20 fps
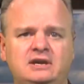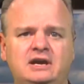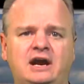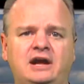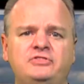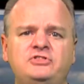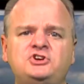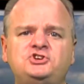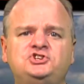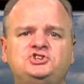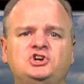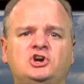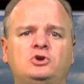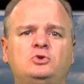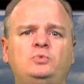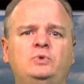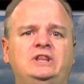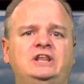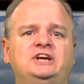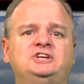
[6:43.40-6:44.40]
On this show,
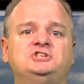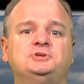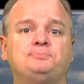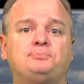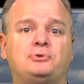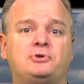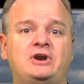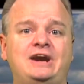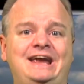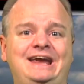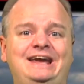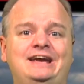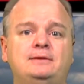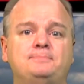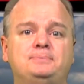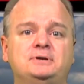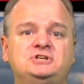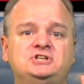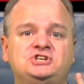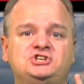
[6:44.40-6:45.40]
we like to pray
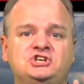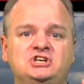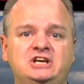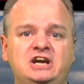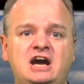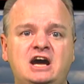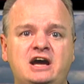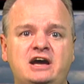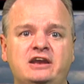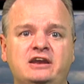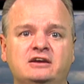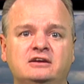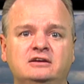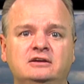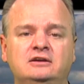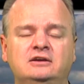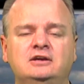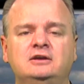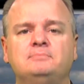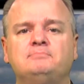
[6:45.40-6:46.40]
and petition God,
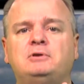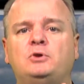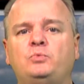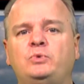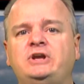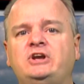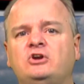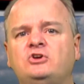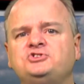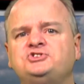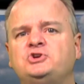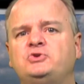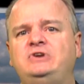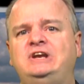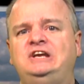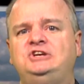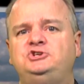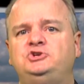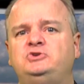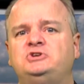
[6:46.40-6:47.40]
but we also
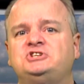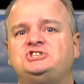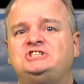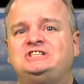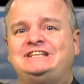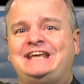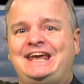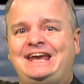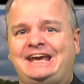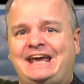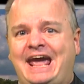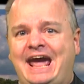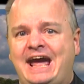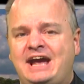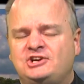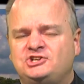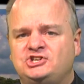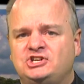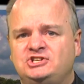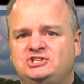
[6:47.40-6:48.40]
need you to take
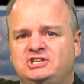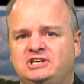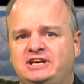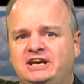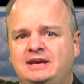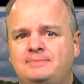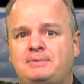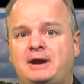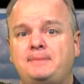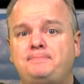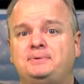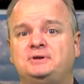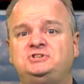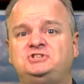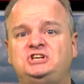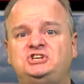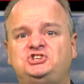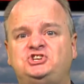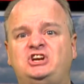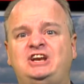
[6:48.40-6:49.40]
action today by
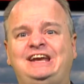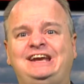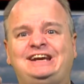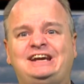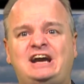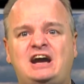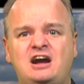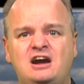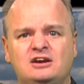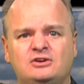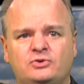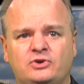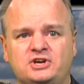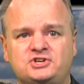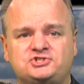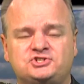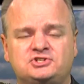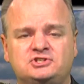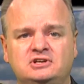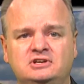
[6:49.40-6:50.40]
petitioning
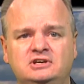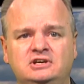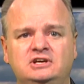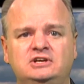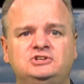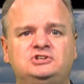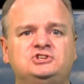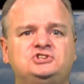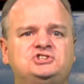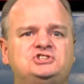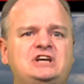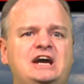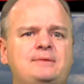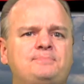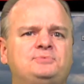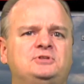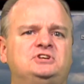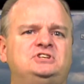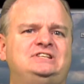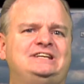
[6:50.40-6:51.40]
Congress to
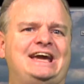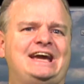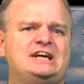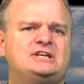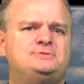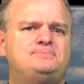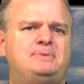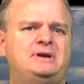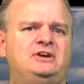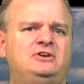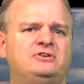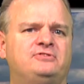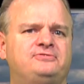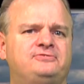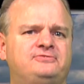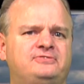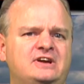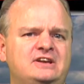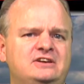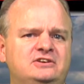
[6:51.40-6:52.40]
stop the
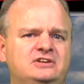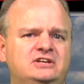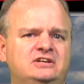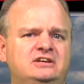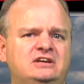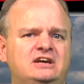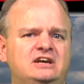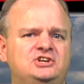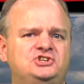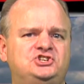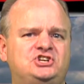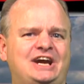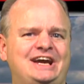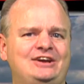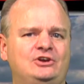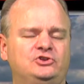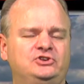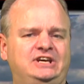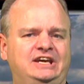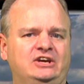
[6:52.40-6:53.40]
taxpayer-funded
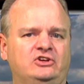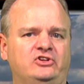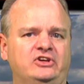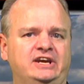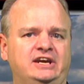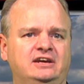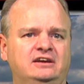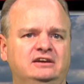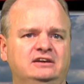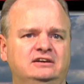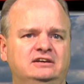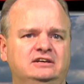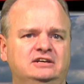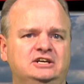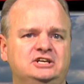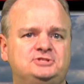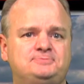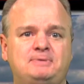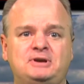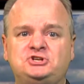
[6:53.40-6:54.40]
child killing,
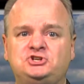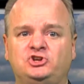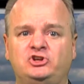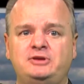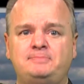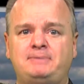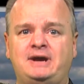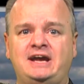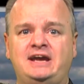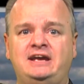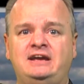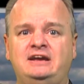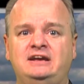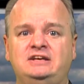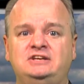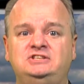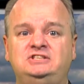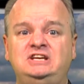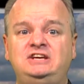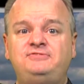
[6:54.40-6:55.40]
especially by
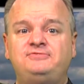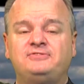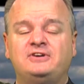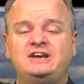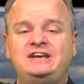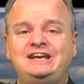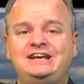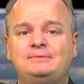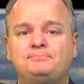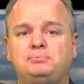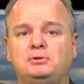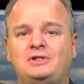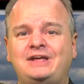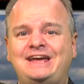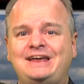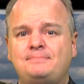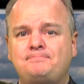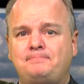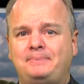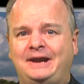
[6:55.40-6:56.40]
defunding
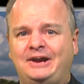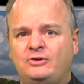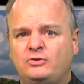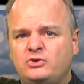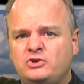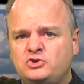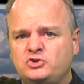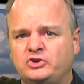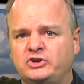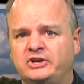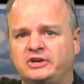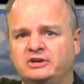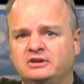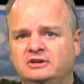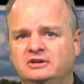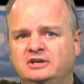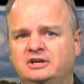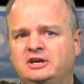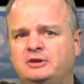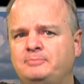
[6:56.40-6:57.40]
Planned Parenthood,
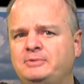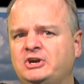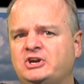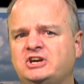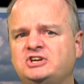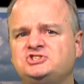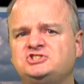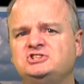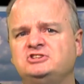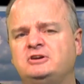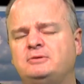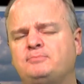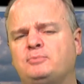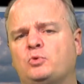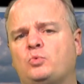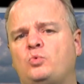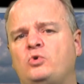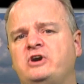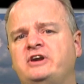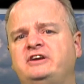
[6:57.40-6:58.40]
America's number
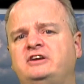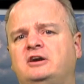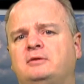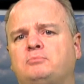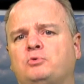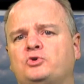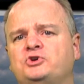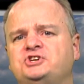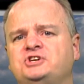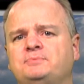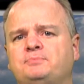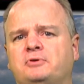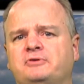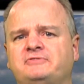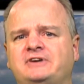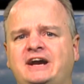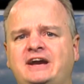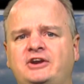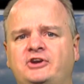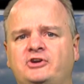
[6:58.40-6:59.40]
one abortion
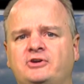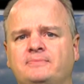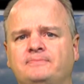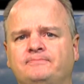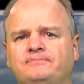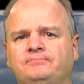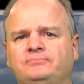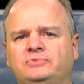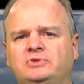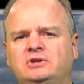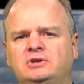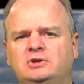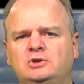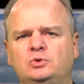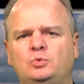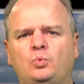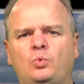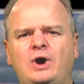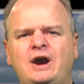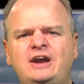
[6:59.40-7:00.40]
provider.
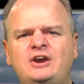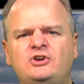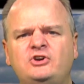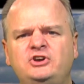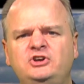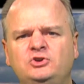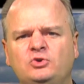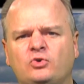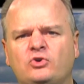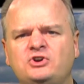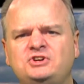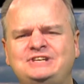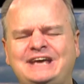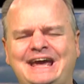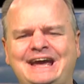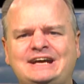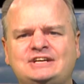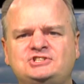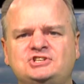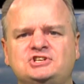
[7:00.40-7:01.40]
Why are your
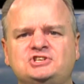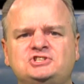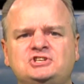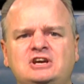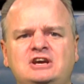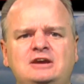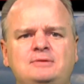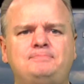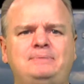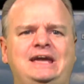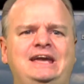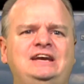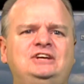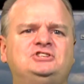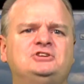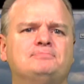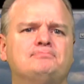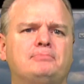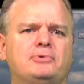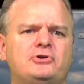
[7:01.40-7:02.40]
taxes paying
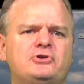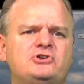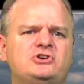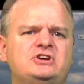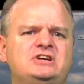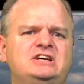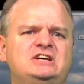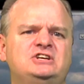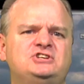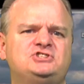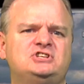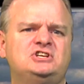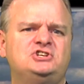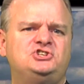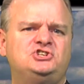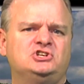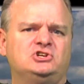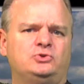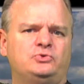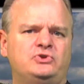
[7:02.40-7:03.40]
to murder innocent
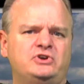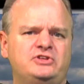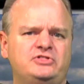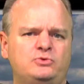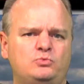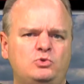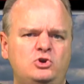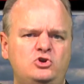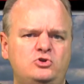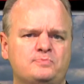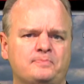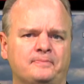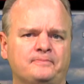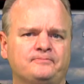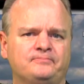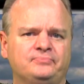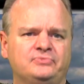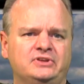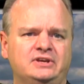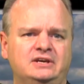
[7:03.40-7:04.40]
children in the womb?
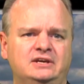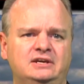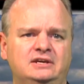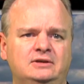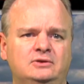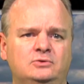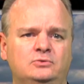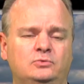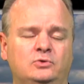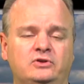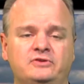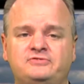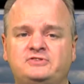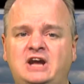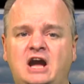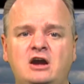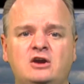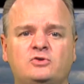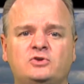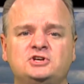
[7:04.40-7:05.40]
Well, if
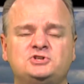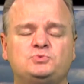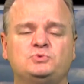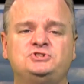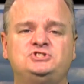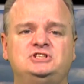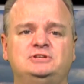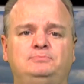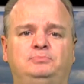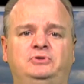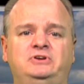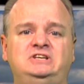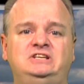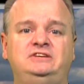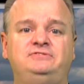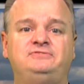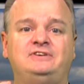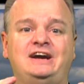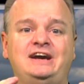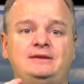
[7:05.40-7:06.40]
Congress would simply
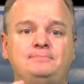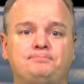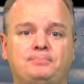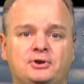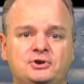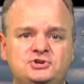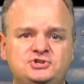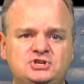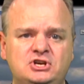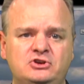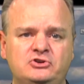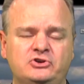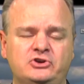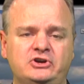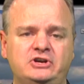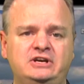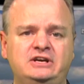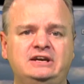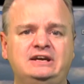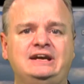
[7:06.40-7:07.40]
define
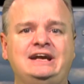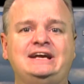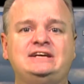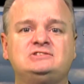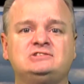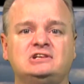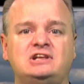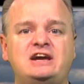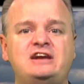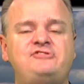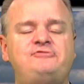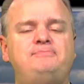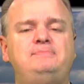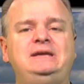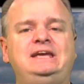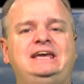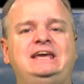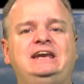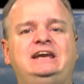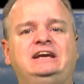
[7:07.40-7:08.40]
personhood as life
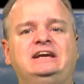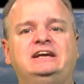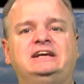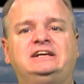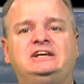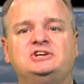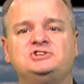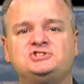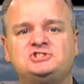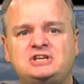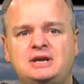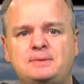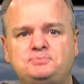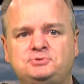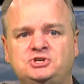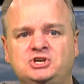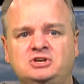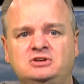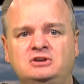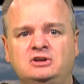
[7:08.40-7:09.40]
beginning at
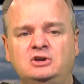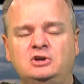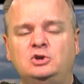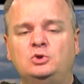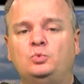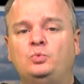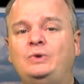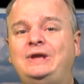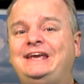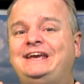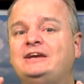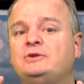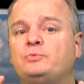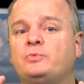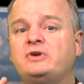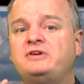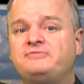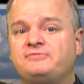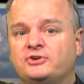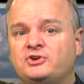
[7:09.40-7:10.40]
conception, we can
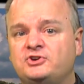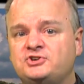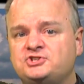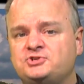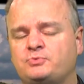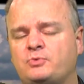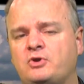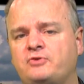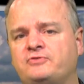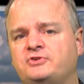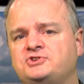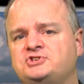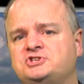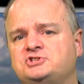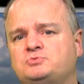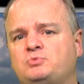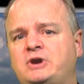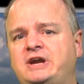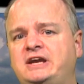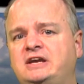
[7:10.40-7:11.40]
reverse Roe
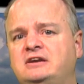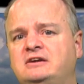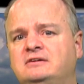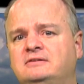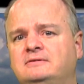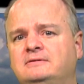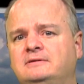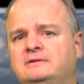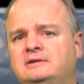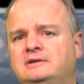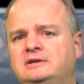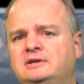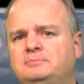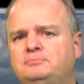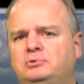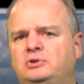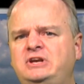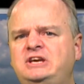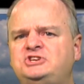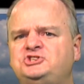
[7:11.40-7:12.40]
versus Wade.
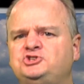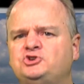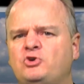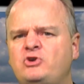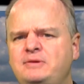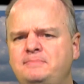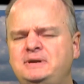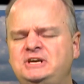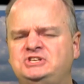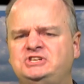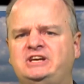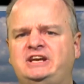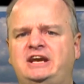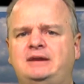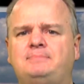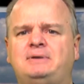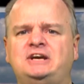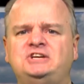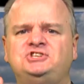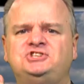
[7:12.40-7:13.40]
Please join me today
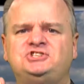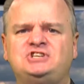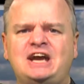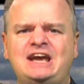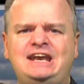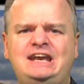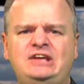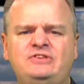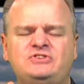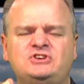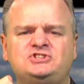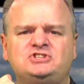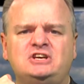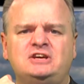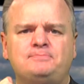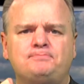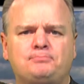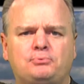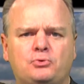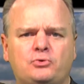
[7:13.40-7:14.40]
by signing this
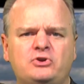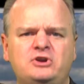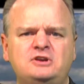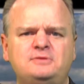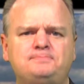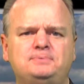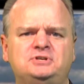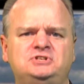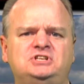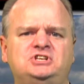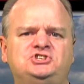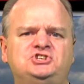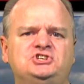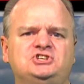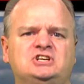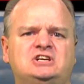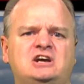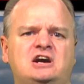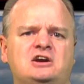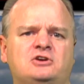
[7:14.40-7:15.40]
important petition
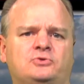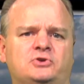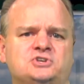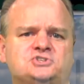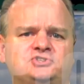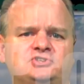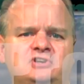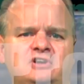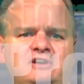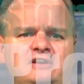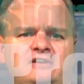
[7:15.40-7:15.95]
to Congress.